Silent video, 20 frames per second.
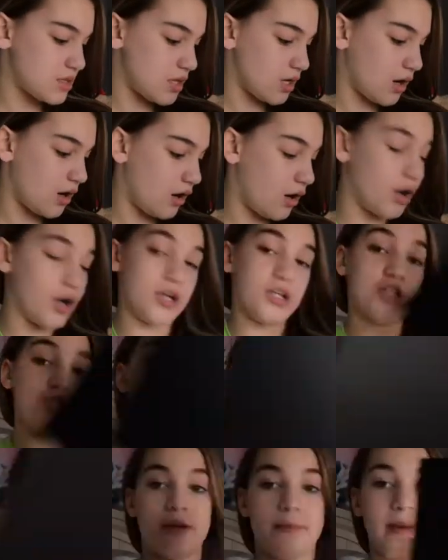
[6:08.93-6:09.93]
the
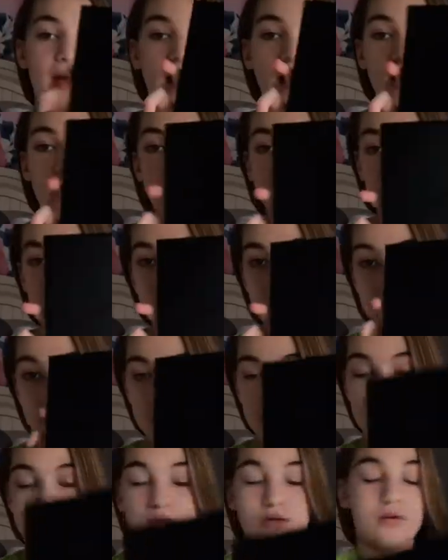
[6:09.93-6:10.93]
Artistry palette.
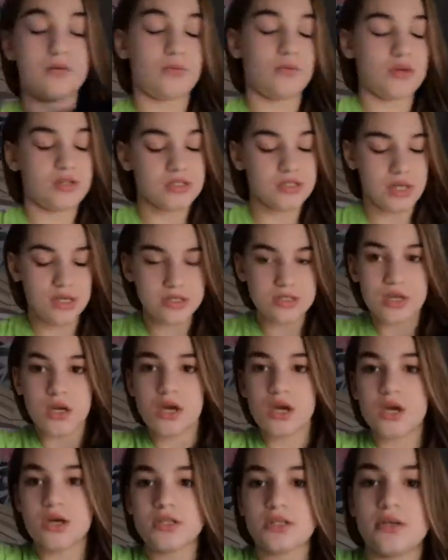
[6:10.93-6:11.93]
That's what it says.
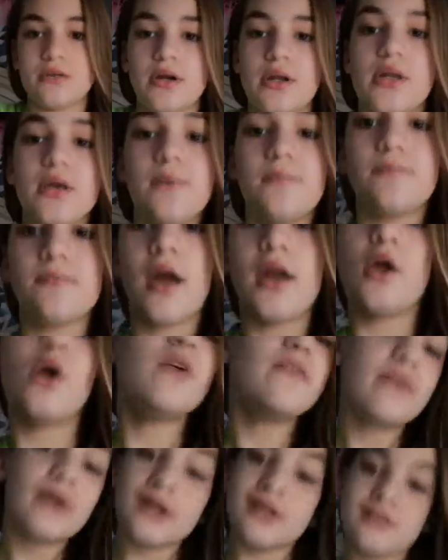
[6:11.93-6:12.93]
So ready? I know
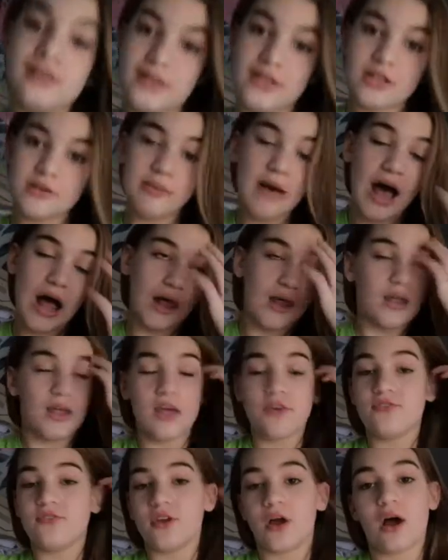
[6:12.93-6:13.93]
you've already seen this palette.
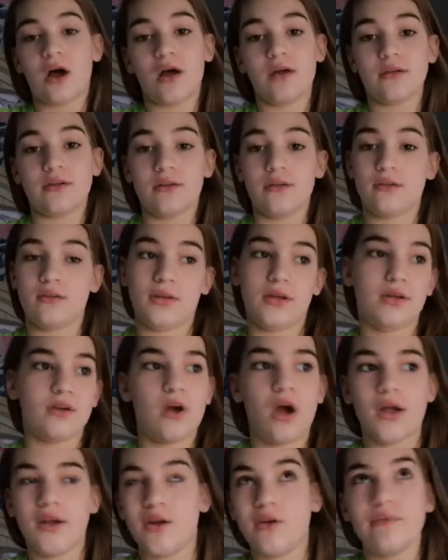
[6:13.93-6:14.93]
If not, like
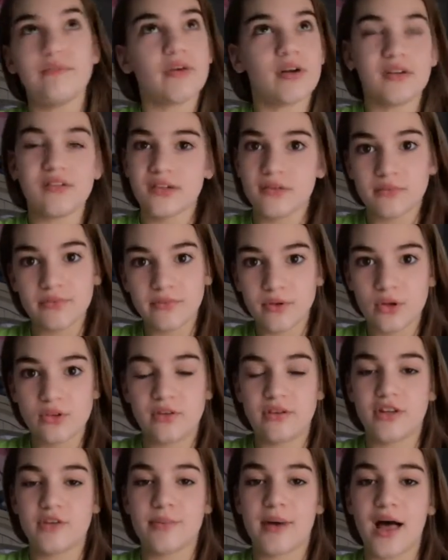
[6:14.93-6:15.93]
I know you've already seen
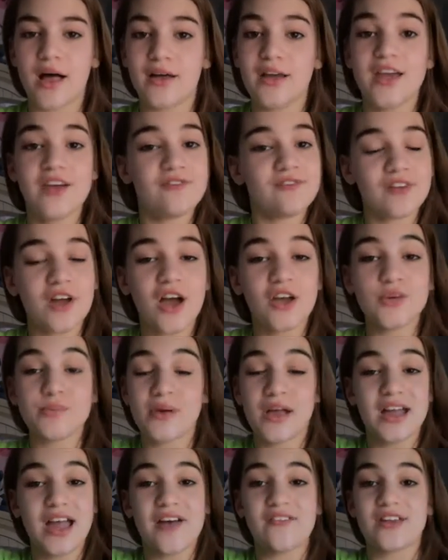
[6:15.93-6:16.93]
reviews on this palette. If not, you
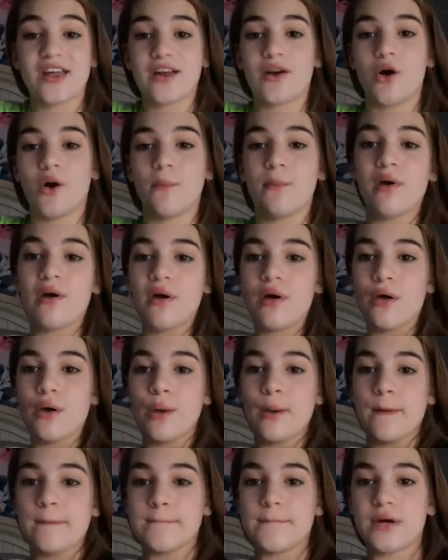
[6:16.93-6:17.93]
probably have it at home.
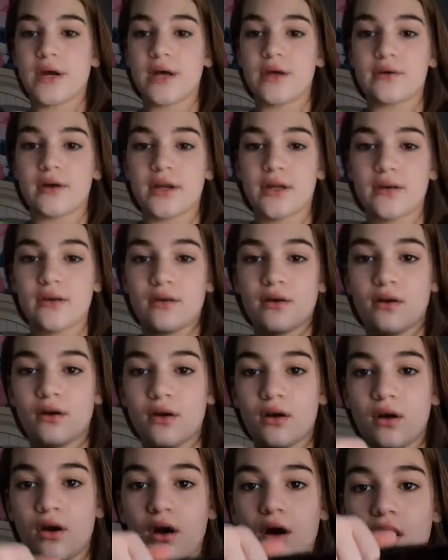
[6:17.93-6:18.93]
But ready?
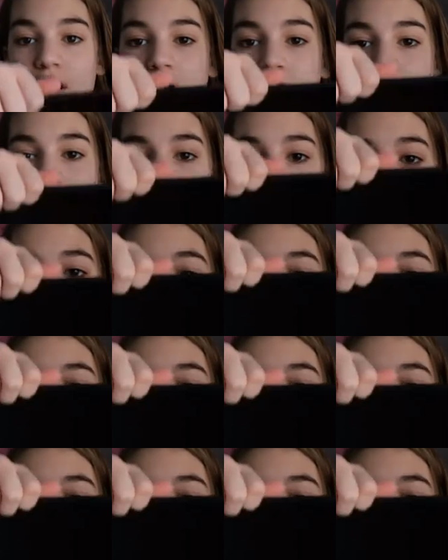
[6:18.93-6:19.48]
I'm